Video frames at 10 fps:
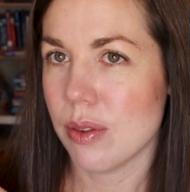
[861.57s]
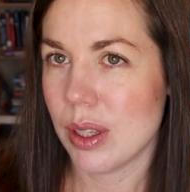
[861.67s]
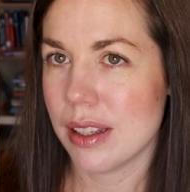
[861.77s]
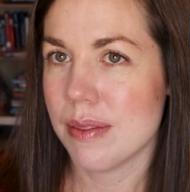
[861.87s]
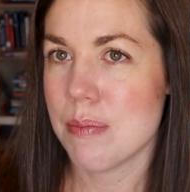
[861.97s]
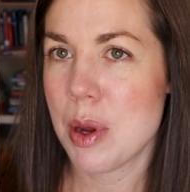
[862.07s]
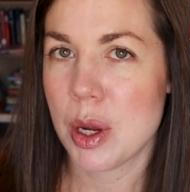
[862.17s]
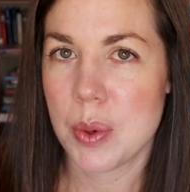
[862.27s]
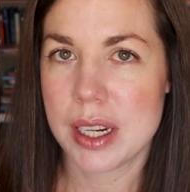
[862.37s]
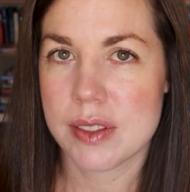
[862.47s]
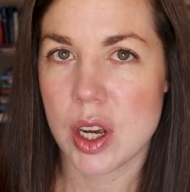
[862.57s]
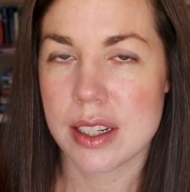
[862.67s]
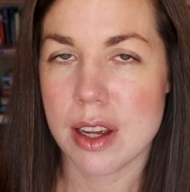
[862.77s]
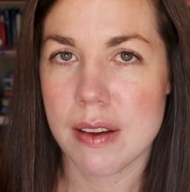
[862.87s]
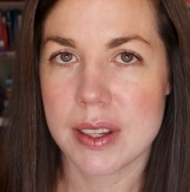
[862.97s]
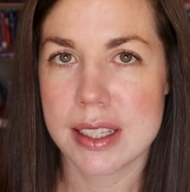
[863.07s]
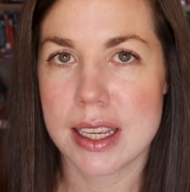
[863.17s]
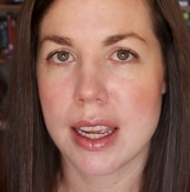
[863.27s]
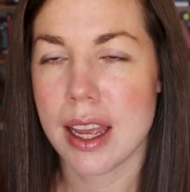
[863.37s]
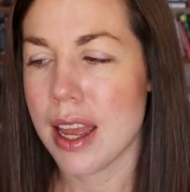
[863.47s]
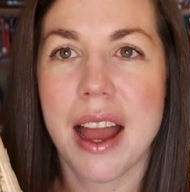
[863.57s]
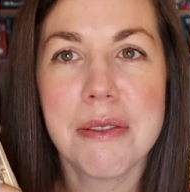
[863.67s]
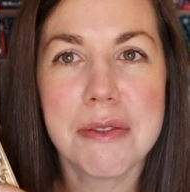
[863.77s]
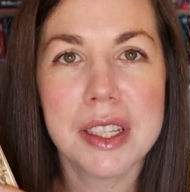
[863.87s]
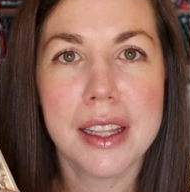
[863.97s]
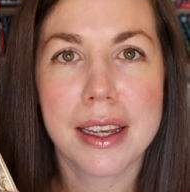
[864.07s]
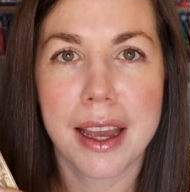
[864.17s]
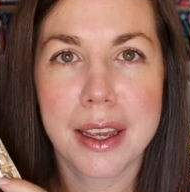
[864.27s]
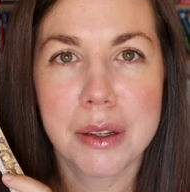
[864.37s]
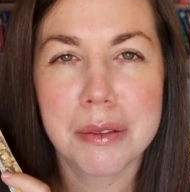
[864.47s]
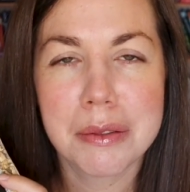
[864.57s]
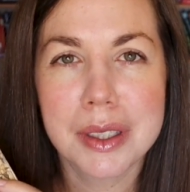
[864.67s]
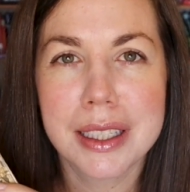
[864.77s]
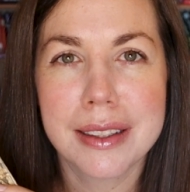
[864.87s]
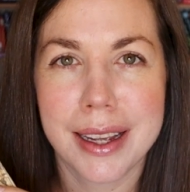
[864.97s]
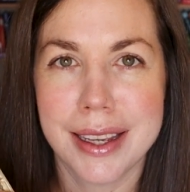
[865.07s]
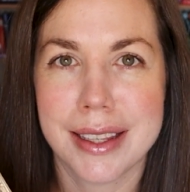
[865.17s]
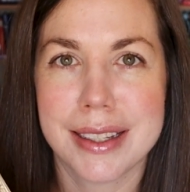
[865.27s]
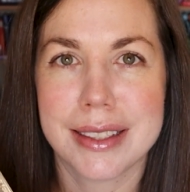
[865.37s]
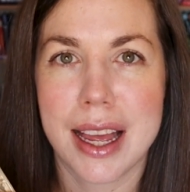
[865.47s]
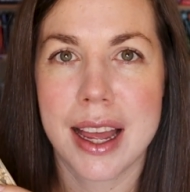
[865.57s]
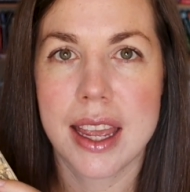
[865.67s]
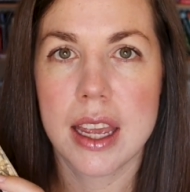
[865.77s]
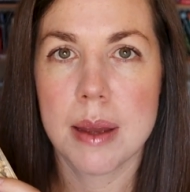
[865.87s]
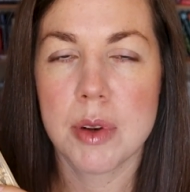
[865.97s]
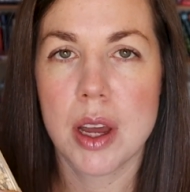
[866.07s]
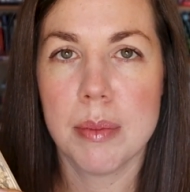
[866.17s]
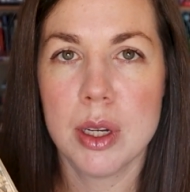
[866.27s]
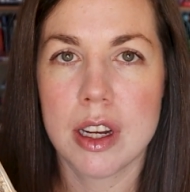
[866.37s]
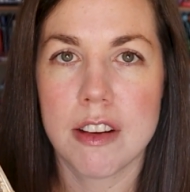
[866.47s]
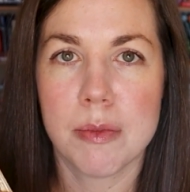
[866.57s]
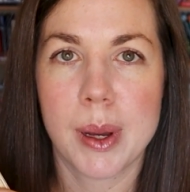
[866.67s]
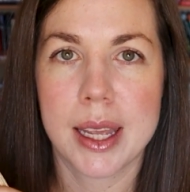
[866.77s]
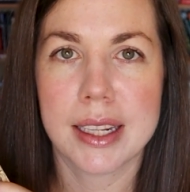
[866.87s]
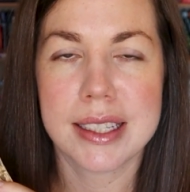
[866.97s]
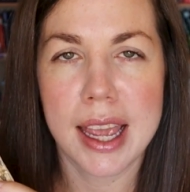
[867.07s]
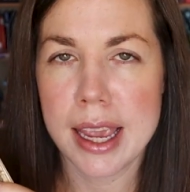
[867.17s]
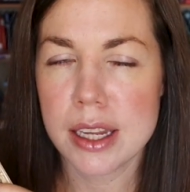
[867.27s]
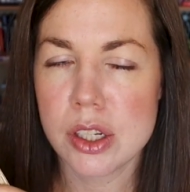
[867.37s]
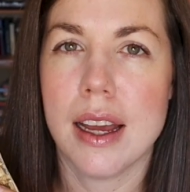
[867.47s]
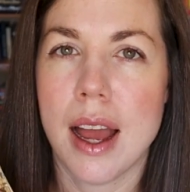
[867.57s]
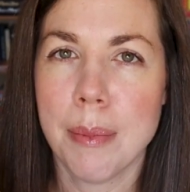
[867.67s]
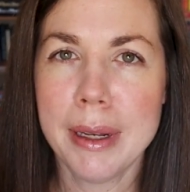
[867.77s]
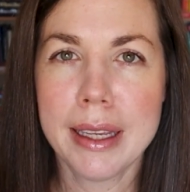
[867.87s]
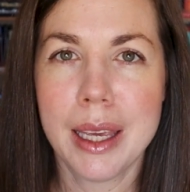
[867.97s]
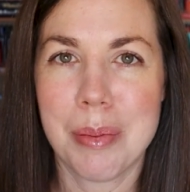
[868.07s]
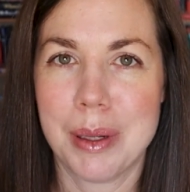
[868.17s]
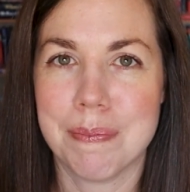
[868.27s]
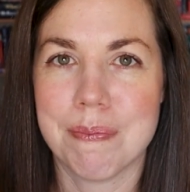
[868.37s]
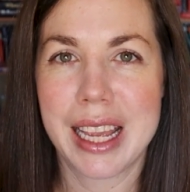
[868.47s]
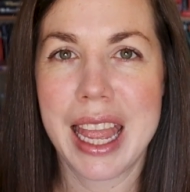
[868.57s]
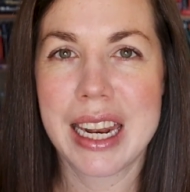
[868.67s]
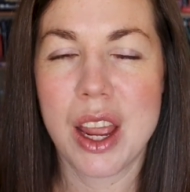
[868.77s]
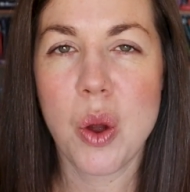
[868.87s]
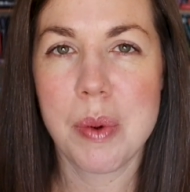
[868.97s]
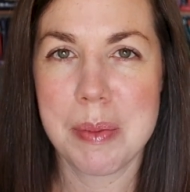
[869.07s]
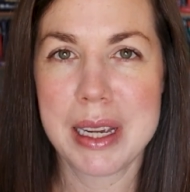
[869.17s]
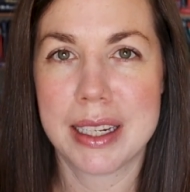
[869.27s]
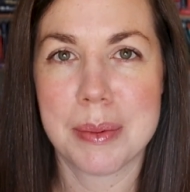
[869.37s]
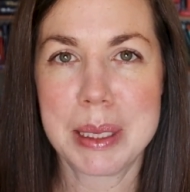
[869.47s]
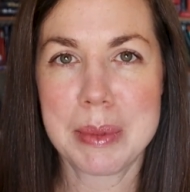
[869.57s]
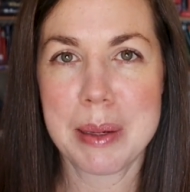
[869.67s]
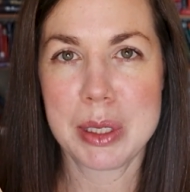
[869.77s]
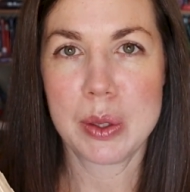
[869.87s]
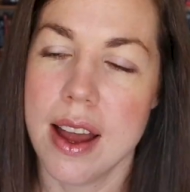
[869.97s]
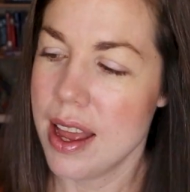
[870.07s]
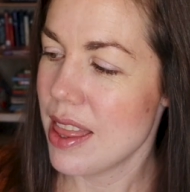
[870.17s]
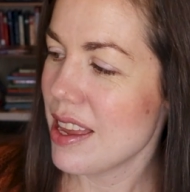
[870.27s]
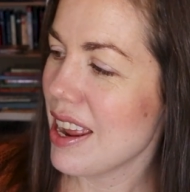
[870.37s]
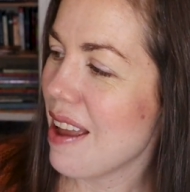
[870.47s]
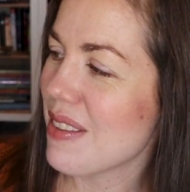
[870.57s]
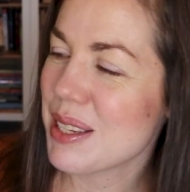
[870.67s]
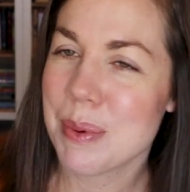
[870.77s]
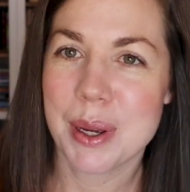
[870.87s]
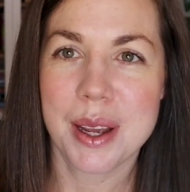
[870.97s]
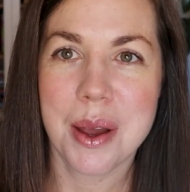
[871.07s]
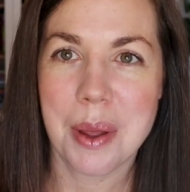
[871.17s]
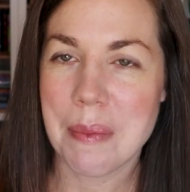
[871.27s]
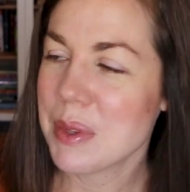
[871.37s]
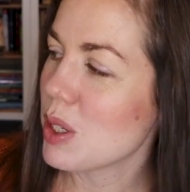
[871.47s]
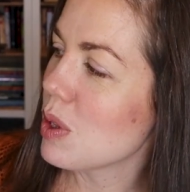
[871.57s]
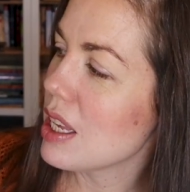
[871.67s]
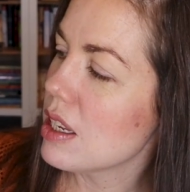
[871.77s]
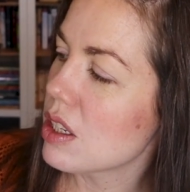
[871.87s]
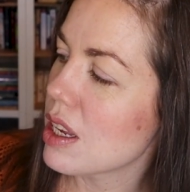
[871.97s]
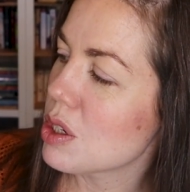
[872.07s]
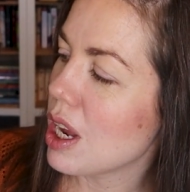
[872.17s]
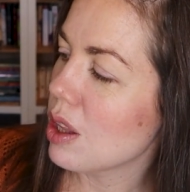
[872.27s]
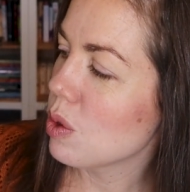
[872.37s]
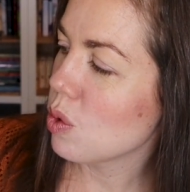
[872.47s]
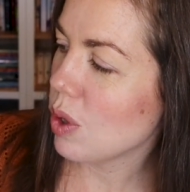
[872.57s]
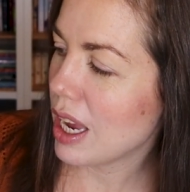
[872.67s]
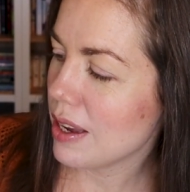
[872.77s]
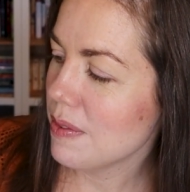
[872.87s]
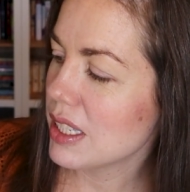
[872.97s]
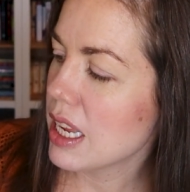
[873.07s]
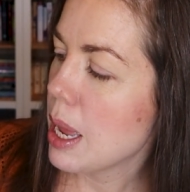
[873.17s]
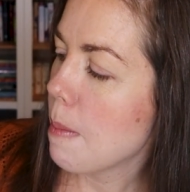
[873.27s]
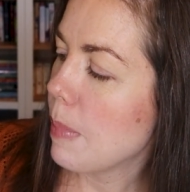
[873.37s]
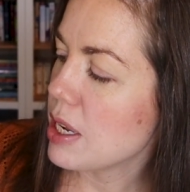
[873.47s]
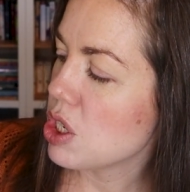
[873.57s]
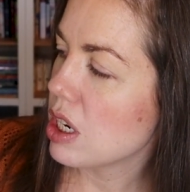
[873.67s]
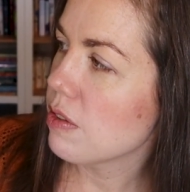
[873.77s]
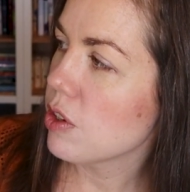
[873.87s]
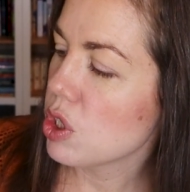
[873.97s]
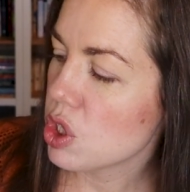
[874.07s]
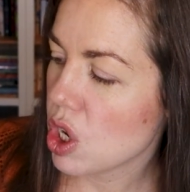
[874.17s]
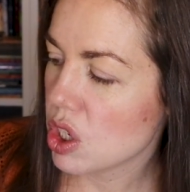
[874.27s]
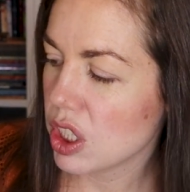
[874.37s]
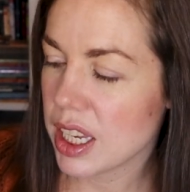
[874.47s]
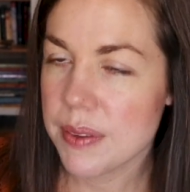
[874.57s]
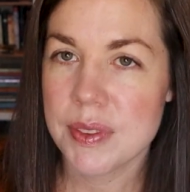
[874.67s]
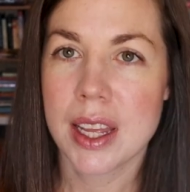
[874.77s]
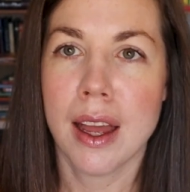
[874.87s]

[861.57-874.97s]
Well, Mary Queen of Scots, obviously. I feel like I could really like this. I am not put off by its age. I'm going to keep it, and I hope I pick it up sometime soon. And then I have this book. Okay, so These Shallow Graves by Jennifer Donnelly.